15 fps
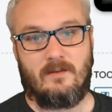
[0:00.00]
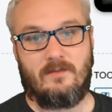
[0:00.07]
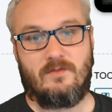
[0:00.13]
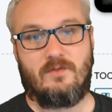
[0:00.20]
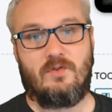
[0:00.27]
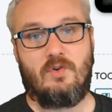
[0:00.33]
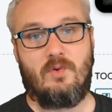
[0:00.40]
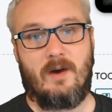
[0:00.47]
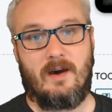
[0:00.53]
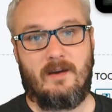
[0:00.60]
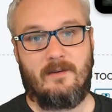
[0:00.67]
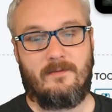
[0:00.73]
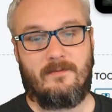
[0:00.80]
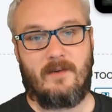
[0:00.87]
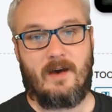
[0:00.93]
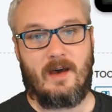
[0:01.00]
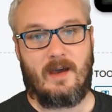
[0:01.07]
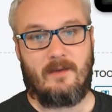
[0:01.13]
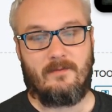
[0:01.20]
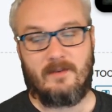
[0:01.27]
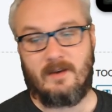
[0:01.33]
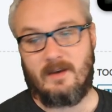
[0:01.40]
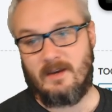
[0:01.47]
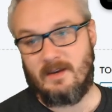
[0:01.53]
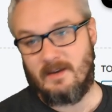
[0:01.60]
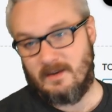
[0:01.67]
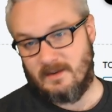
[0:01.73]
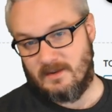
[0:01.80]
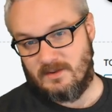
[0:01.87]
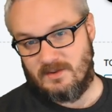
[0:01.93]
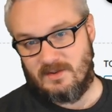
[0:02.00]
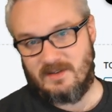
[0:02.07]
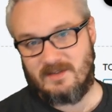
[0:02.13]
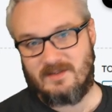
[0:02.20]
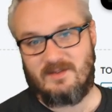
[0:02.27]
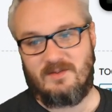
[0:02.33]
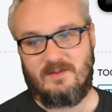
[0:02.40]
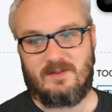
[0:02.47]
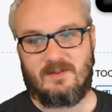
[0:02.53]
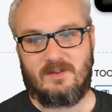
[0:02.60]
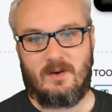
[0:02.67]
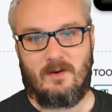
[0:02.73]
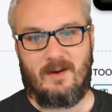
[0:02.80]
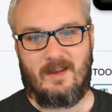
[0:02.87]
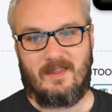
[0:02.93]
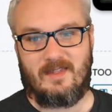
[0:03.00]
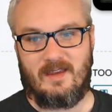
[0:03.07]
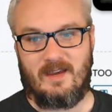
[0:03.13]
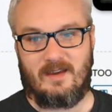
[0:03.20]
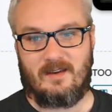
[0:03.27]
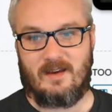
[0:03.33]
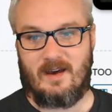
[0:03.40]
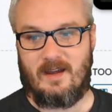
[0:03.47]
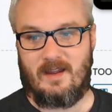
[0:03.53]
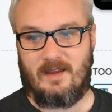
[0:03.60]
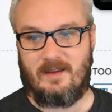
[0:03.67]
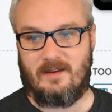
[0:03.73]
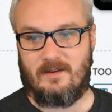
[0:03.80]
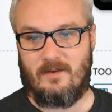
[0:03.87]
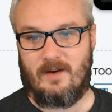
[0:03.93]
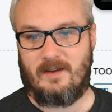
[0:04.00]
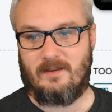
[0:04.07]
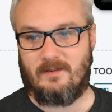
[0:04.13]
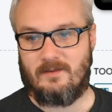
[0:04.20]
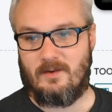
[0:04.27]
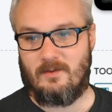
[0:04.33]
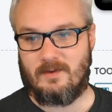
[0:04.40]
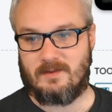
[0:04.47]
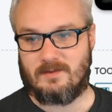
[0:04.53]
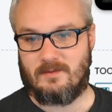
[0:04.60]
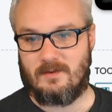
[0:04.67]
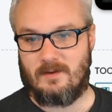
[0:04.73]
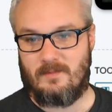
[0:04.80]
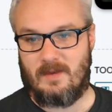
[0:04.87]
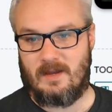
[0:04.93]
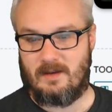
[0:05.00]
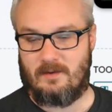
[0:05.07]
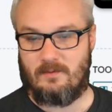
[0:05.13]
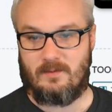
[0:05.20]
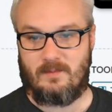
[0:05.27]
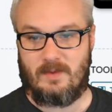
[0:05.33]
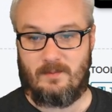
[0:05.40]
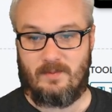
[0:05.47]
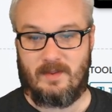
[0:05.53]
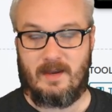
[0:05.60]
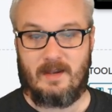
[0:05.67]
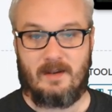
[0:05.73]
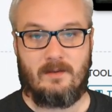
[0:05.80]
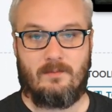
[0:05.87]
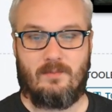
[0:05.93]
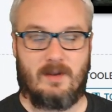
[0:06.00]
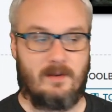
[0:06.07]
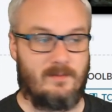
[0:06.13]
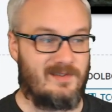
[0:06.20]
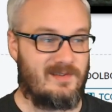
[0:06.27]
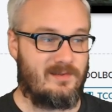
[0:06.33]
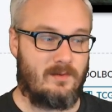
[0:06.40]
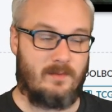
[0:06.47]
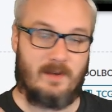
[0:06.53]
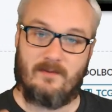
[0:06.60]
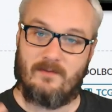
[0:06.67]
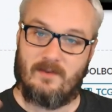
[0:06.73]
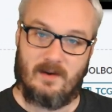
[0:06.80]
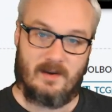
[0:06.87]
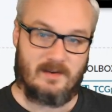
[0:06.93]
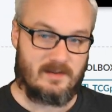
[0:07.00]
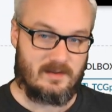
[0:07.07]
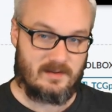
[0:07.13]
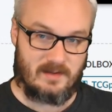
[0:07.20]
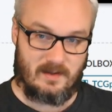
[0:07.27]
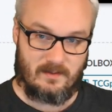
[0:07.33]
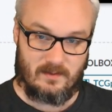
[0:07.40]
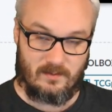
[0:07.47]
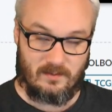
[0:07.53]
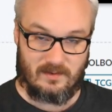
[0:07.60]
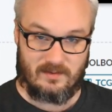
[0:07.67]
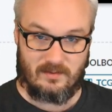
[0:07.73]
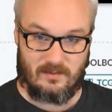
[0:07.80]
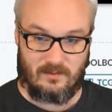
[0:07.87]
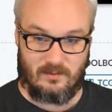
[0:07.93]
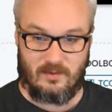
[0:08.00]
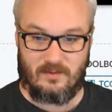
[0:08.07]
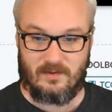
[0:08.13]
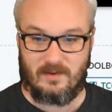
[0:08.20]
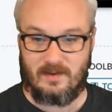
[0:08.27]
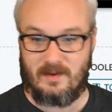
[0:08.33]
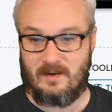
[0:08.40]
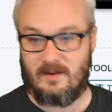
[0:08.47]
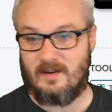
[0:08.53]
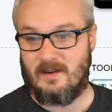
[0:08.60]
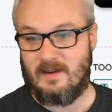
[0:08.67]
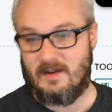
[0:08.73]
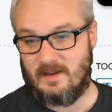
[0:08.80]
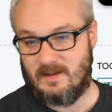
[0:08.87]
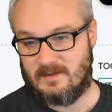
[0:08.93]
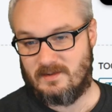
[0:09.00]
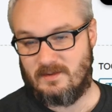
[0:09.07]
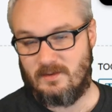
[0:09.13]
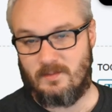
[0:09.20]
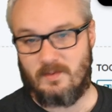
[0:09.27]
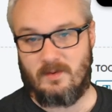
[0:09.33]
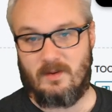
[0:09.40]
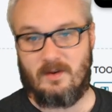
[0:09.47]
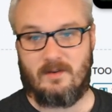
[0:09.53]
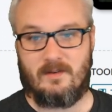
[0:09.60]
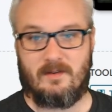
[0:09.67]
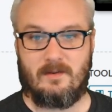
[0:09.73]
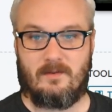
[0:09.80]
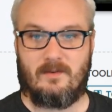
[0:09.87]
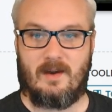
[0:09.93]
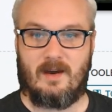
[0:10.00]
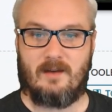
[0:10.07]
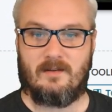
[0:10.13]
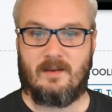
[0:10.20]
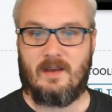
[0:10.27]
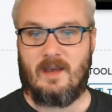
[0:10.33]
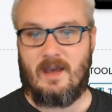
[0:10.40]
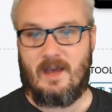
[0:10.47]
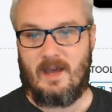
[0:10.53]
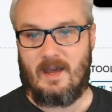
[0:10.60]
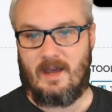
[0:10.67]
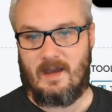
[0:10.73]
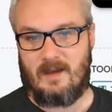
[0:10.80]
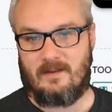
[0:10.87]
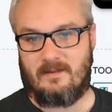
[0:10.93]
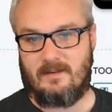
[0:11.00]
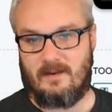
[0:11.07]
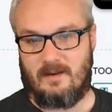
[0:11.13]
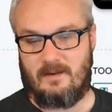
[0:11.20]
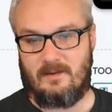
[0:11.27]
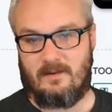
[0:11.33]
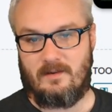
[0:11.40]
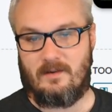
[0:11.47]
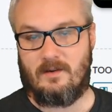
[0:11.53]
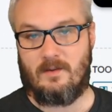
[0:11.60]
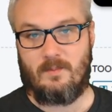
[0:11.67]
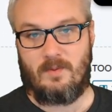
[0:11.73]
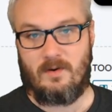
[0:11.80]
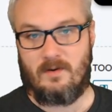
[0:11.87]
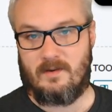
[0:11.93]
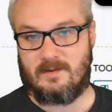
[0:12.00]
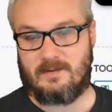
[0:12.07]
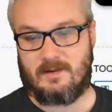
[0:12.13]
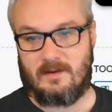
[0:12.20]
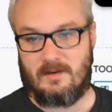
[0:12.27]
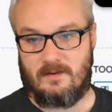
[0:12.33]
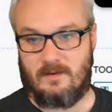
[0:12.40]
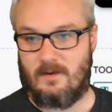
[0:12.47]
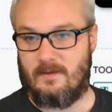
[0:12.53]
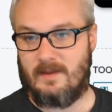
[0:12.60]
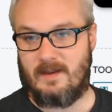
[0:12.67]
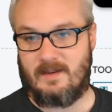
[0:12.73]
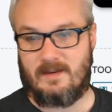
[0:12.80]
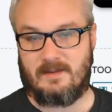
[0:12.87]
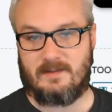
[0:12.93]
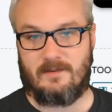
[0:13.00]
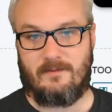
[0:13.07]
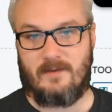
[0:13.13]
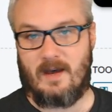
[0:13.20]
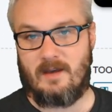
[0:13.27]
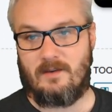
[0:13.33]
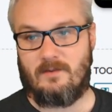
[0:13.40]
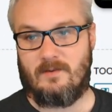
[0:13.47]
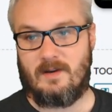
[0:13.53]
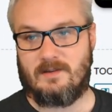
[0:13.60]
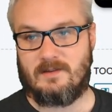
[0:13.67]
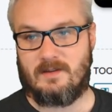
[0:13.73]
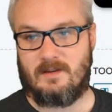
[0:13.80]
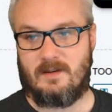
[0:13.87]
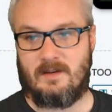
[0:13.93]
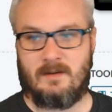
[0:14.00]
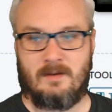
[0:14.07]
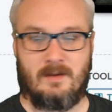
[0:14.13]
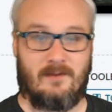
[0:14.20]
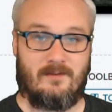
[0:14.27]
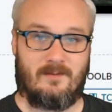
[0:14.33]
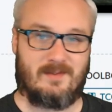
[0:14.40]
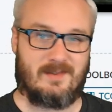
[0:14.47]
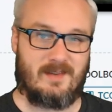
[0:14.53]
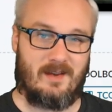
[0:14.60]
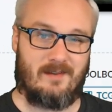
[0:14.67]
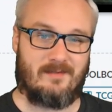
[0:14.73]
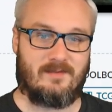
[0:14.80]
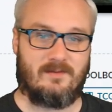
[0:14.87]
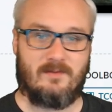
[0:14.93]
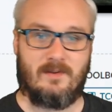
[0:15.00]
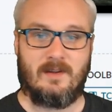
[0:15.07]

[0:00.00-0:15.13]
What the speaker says: 2 out of 5. Just too slow, I think. I don't know what sort of meta it would be played in, but I'm assuming very susceptible to removal here. It's super low to the ground, and your opponent's going to know that he's a value engine in and of himself. So